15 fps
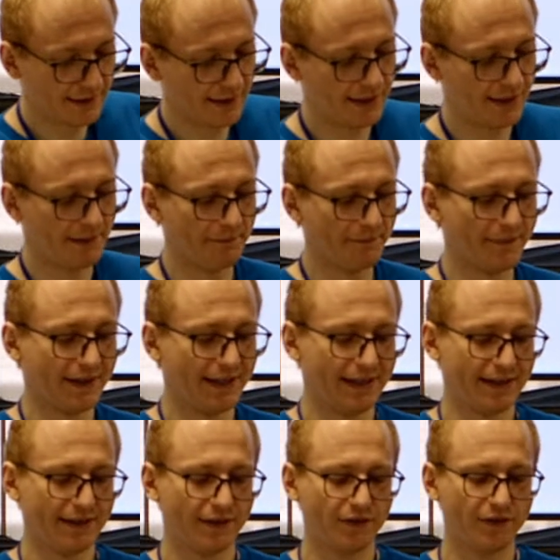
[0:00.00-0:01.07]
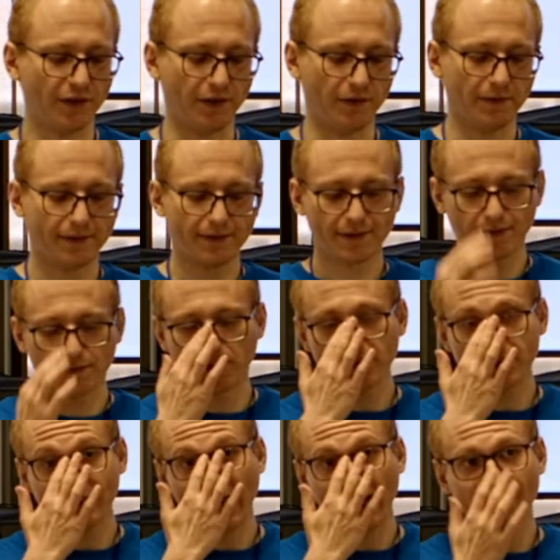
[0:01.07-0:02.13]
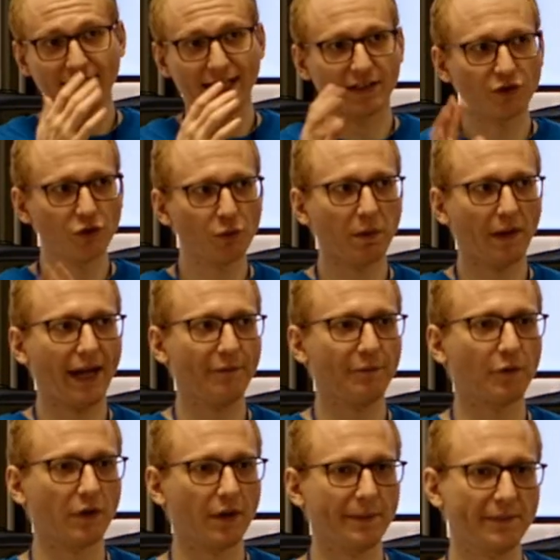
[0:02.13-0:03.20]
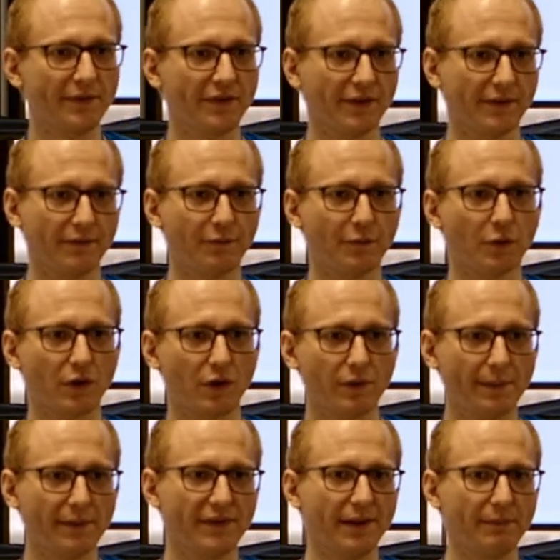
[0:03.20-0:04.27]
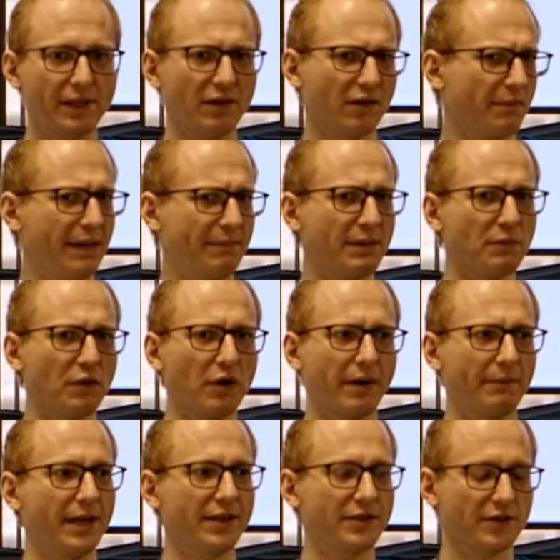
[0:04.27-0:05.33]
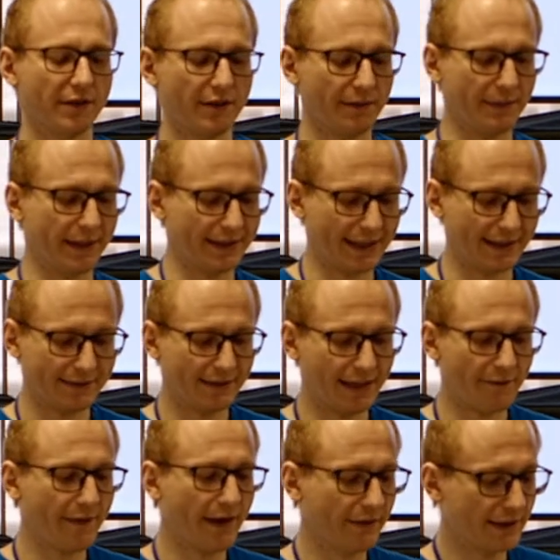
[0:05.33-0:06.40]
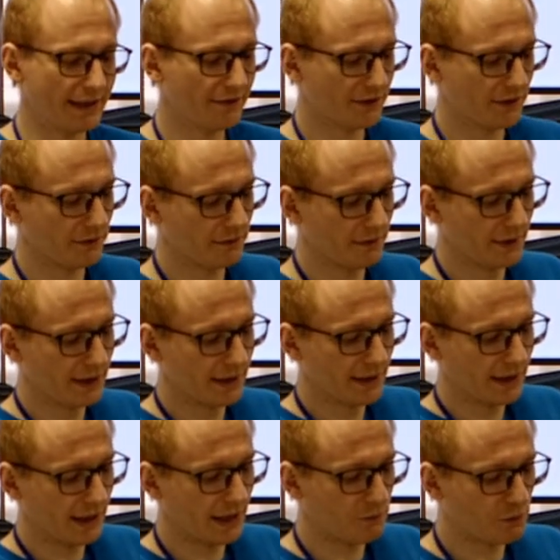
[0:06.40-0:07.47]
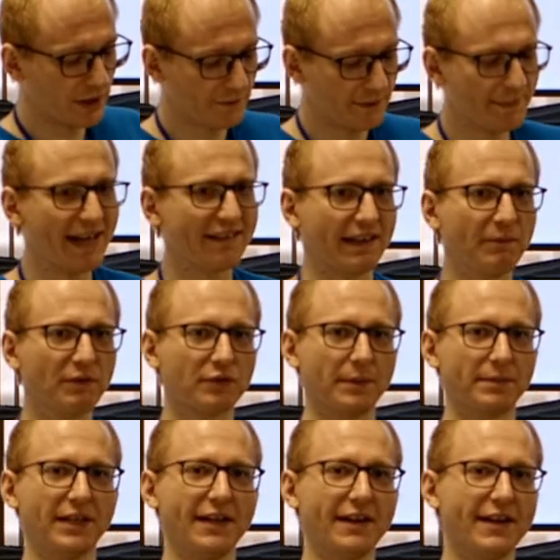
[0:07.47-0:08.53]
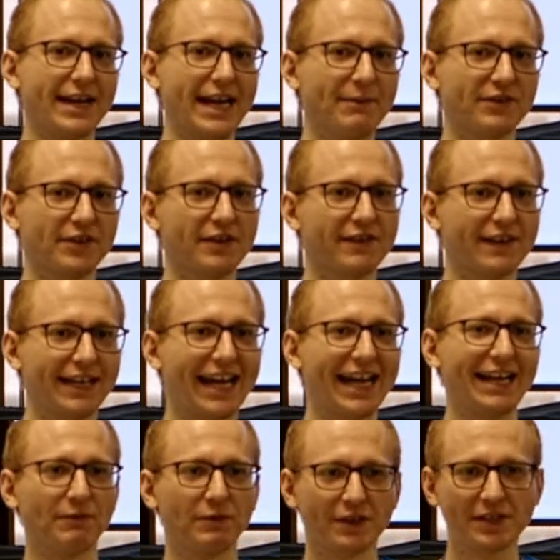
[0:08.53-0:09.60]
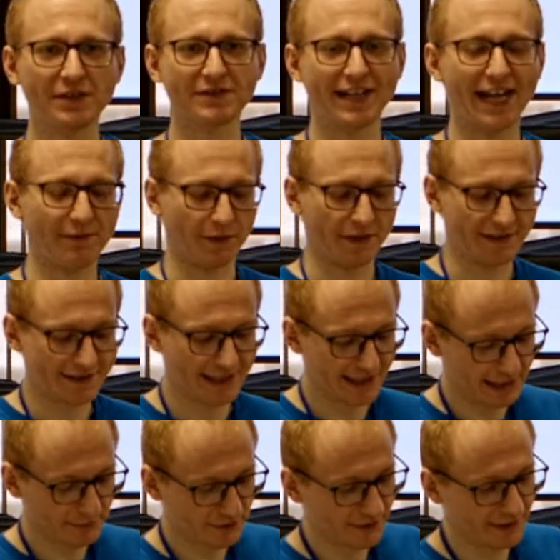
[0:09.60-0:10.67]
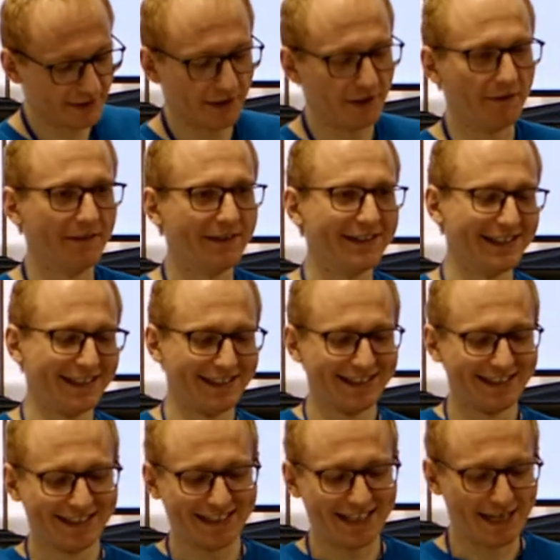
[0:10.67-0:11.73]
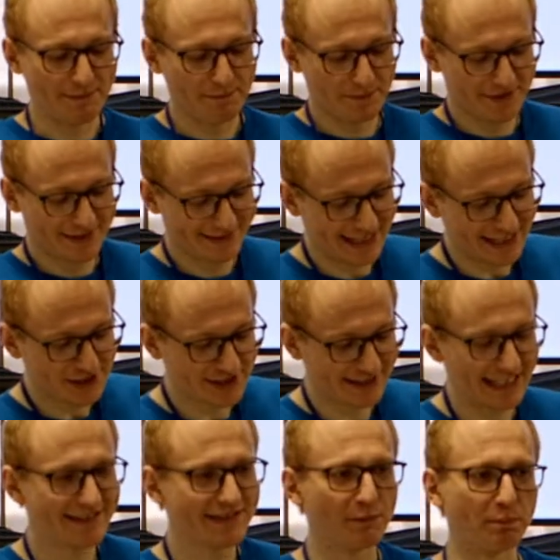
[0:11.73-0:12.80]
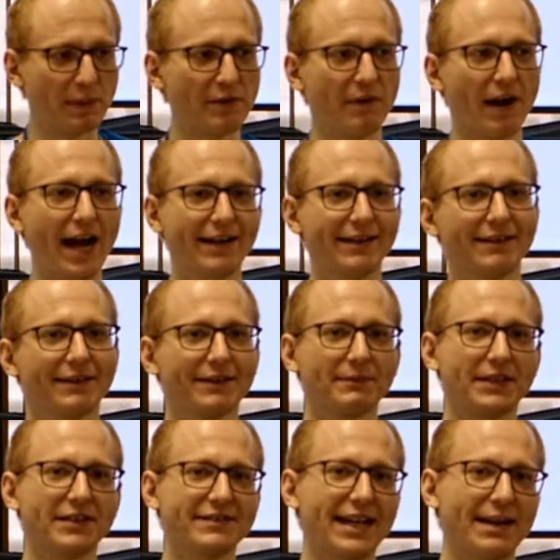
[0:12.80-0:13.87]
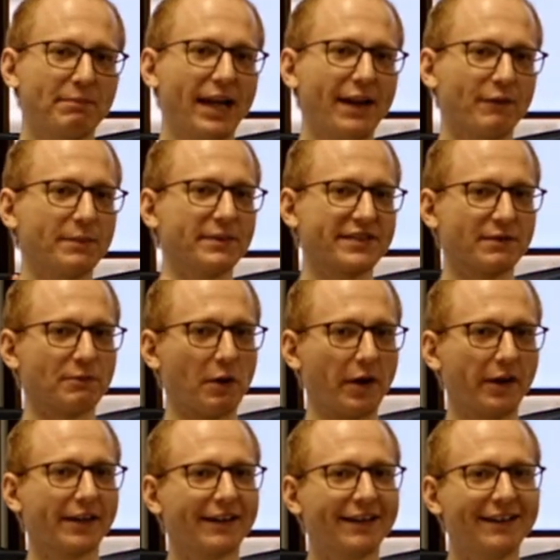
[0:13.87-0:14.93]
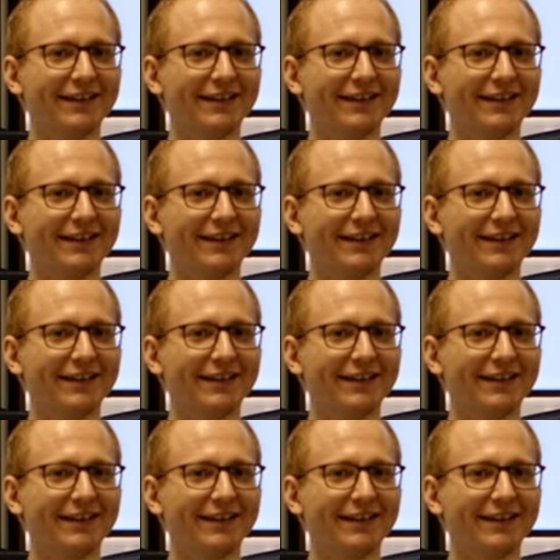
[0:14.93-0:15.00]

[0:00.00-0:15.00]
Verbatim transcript: Um, so Rust has like two platforms for WebAssembly, or maybe more. I'm not sure. But like, I found these two. Um, one of them has mscript in the name. So you think, hey, we'll use that one. It's got mscript. No. Um, that just gets you bit rot, because that platform doesn't work.